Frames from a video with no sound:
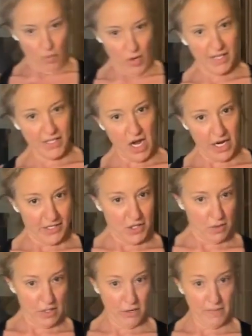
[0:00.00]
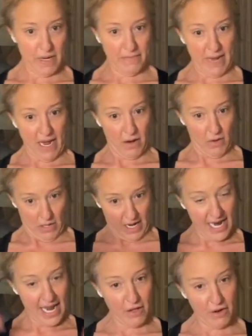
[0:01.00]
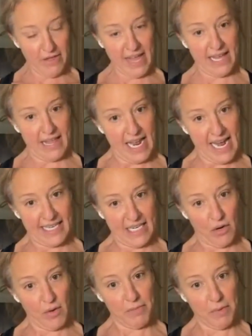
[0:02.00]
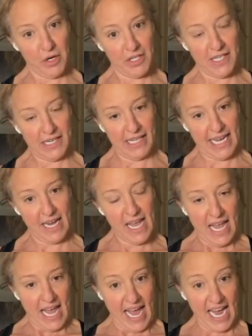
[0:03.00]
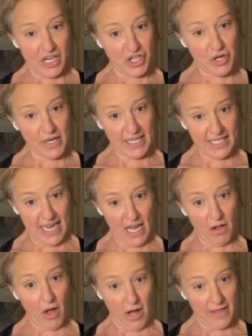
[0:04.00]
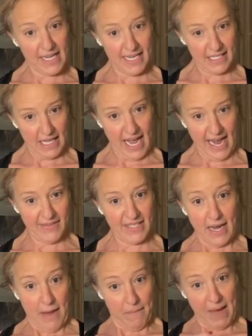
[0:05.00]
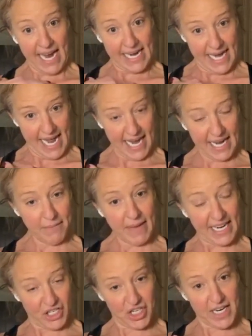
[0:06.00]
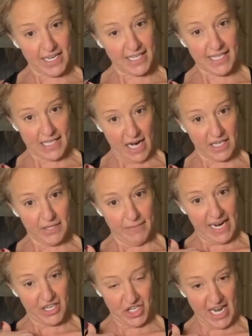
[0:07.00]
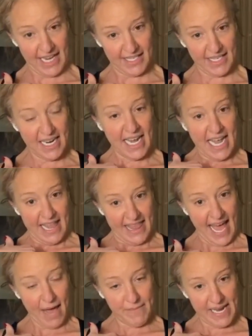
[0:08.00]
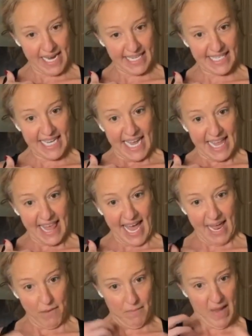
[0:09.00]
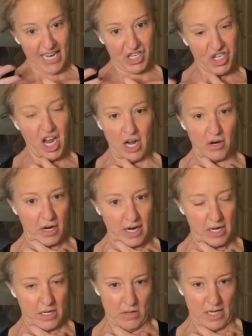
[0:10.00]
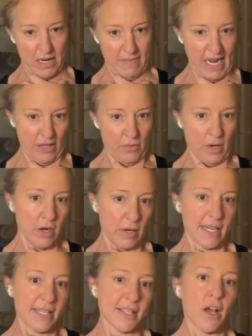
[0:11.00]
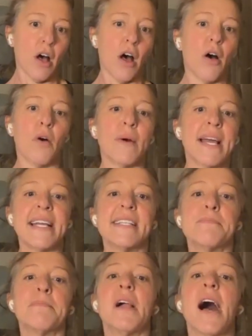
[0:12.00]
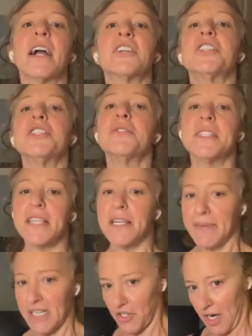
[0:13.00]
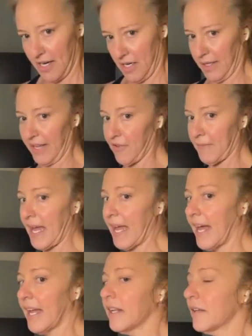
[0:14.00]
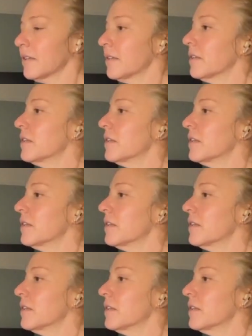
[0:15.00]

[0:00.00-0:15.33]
I want to talk to you a little bit about another thing that I deal with personally. As you can tell on these lives, my neck, my chin is stuck to my chest. That means that my chakra, in my throat is always blocked. Do you see me trying to lift my head?